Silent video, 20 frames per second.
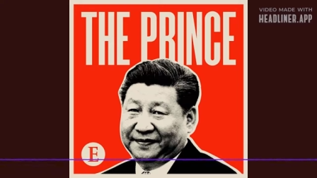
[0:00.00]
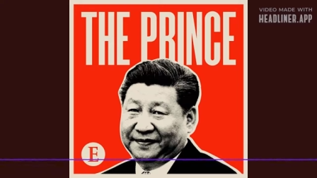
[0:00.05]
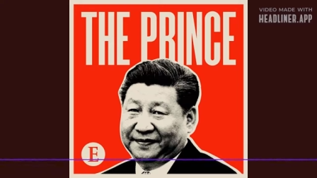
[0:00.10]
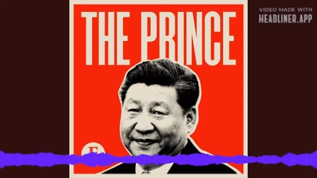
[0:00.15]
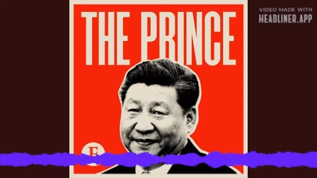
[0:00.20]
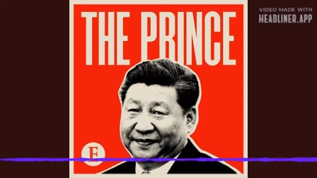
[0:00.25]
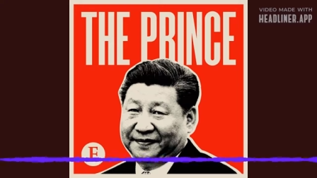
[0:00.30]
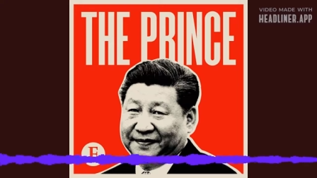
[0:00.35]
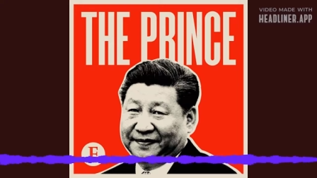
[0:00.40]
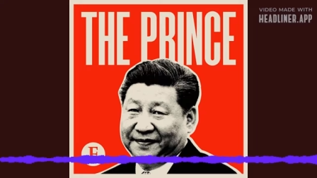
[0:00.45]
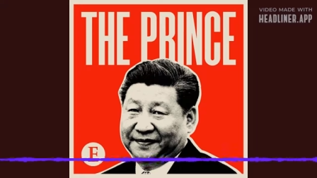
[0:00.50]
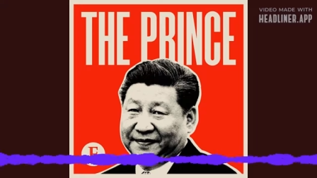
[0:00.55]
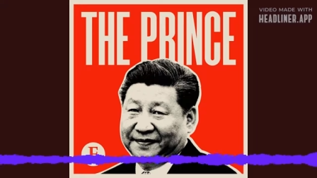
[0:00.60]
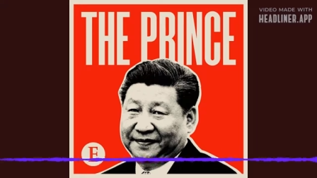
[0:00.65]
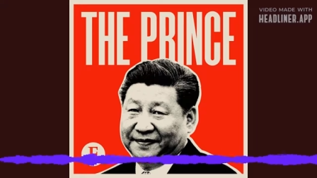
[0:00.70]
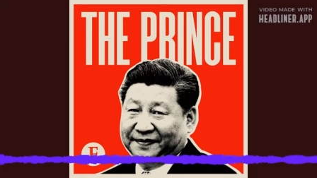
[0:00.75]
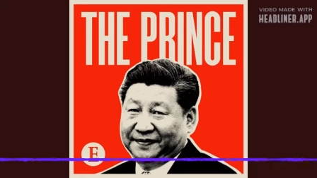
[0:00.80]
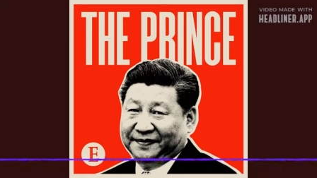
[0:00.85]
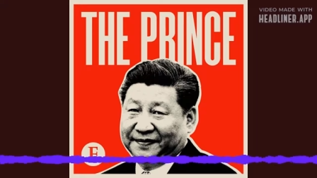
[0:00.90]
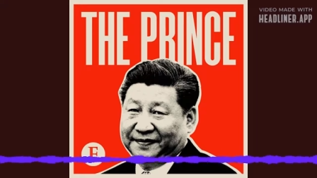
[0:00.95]
Watching the clip
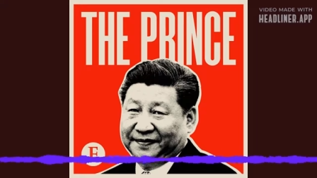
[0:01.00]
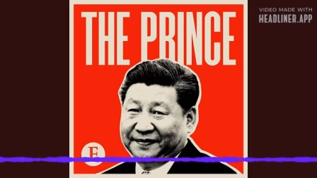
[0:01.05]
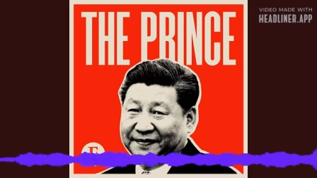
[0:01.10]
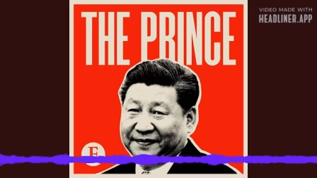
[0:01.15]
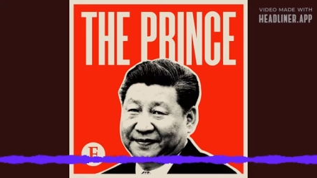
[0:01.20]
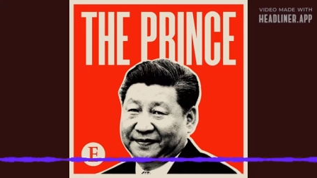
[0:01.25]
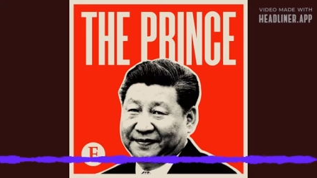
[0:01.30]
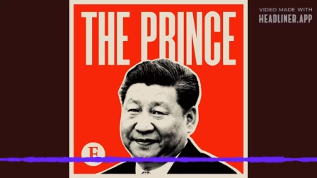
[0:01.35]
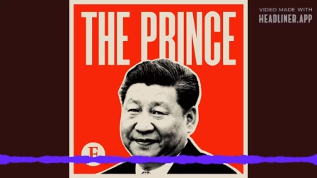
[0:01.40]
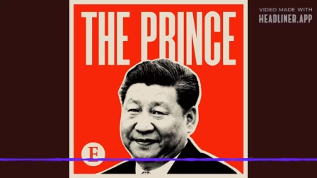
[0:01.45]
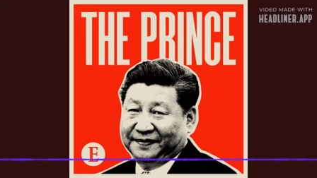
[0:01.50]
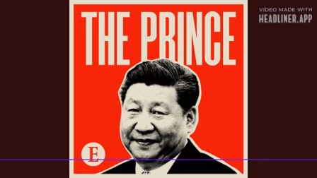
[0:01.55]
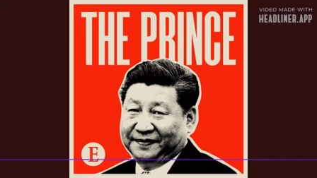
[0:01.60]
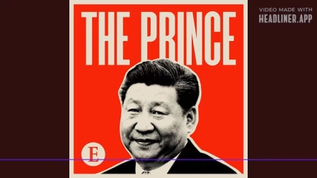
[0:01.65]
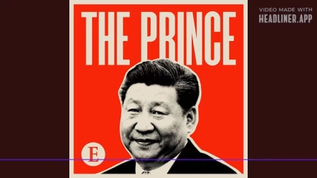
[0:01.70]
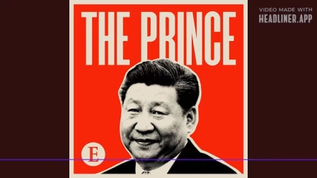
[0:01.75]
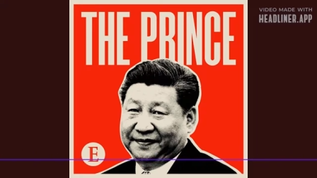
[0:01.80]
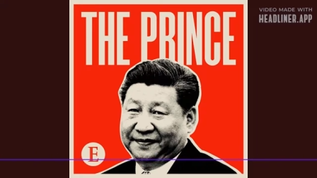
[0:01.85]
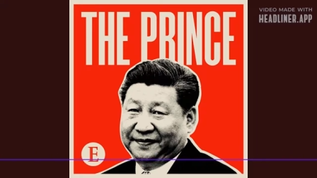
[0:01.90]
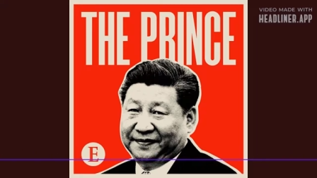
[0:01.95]
makes me wonder,
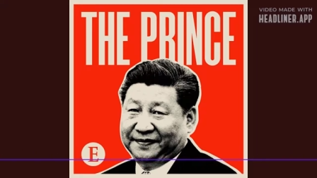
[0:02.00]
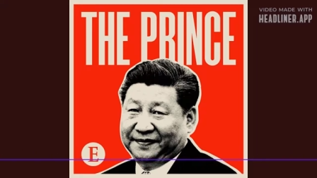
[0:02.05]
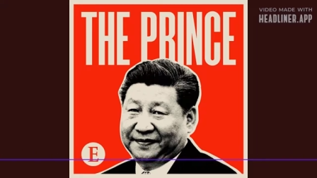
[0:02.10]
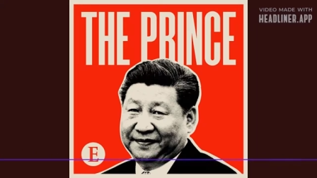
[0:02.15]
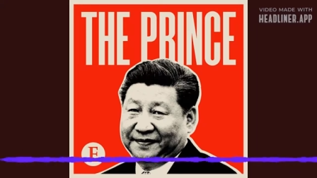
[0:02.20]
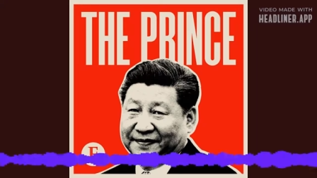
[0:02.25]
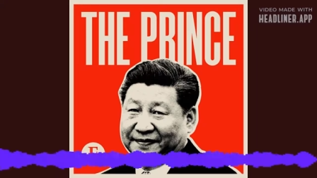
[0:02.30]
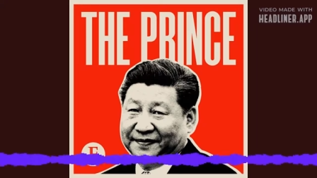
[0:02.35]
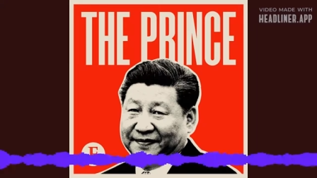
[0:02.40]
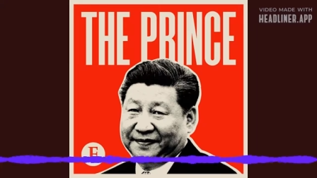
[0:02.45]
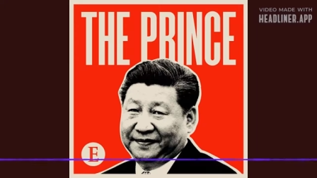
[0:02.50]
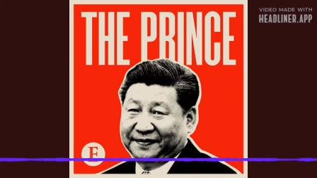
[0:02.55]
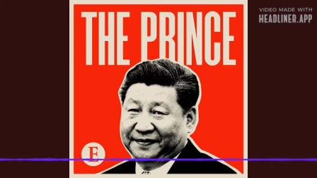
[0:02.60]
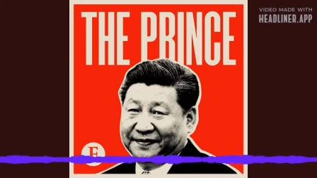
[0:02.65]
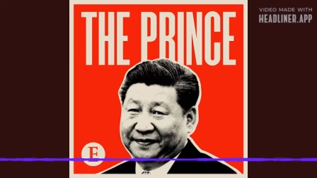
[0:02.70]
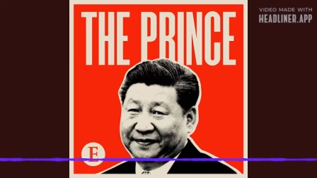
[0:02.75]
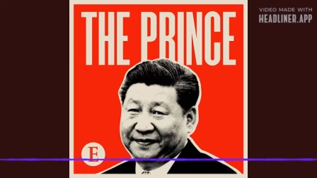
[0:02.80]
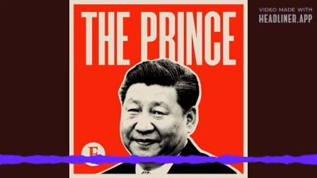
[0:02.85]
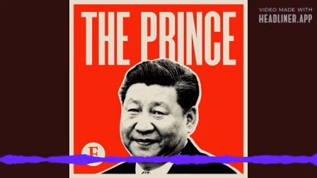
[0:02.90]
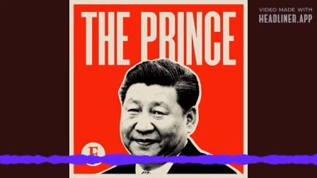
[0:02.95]
what did she
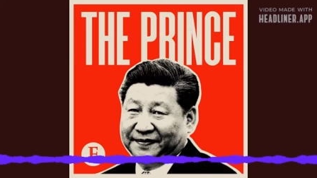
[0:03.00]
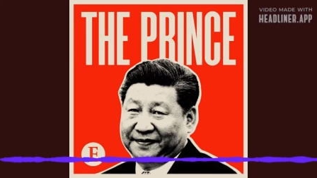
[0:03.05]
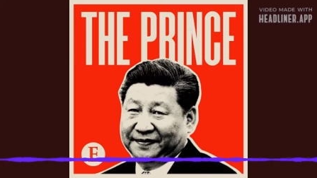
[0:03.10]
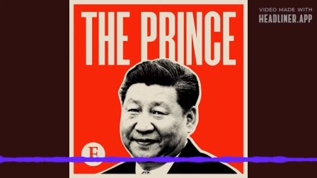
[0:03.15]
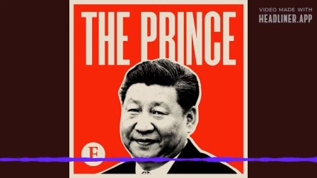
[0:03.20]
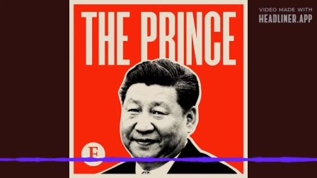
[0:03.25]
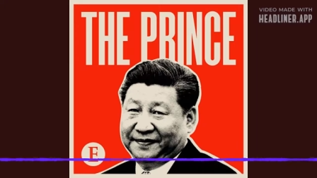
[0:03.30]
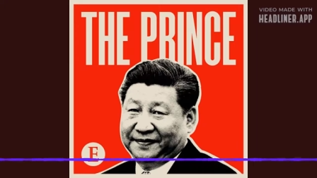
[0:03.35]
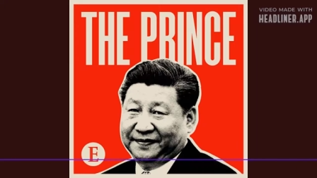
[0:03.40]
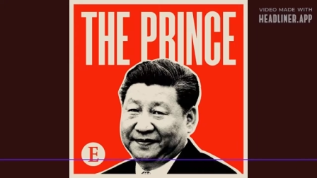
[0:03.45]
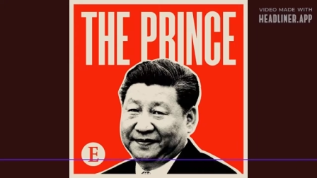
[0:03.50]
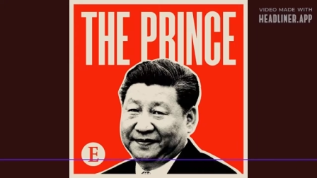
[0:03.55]
see in him?